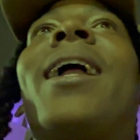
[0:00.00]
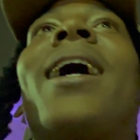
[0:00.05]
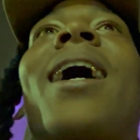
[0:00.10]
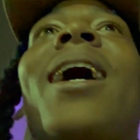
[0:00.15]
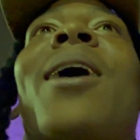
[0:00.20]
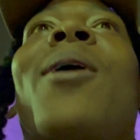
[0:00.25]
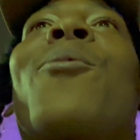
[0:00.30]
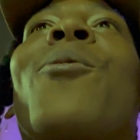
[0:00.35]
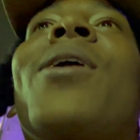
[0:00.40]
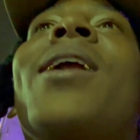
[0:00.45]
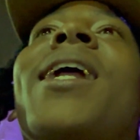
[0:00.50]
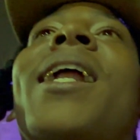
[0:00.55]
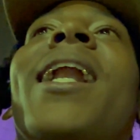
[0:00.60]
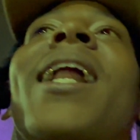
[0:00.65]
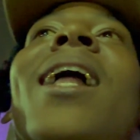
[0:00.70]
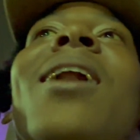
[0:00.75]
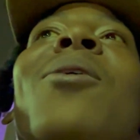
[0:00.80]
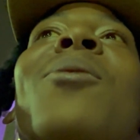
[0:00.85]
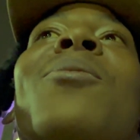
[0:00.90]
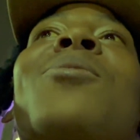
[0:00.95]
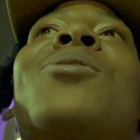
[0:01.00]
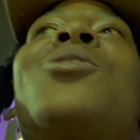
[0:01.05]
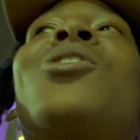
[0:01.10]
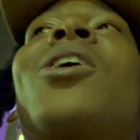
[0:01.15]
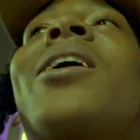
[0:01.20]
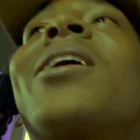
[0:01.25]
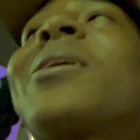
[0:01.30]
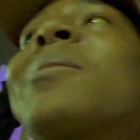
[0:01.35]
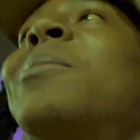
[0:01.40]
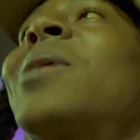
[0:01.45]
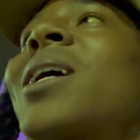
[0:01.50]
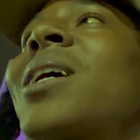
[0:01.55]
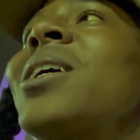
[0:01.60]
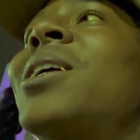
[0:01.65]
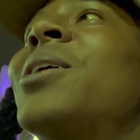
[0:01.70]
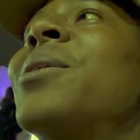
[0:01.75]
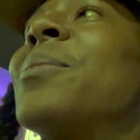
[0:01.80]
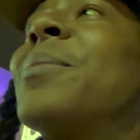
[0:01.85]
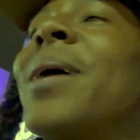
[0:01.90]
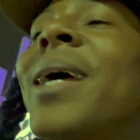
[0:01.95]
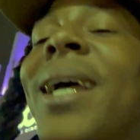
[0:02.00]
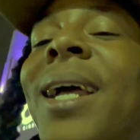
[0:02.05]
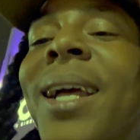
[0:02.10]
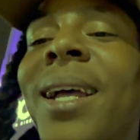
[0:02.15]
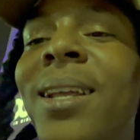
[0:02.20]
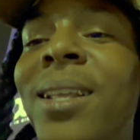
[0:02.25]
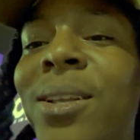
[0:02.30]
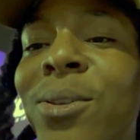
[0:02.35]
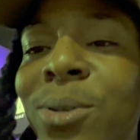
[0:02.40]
I ran out on the drink in my cup, man.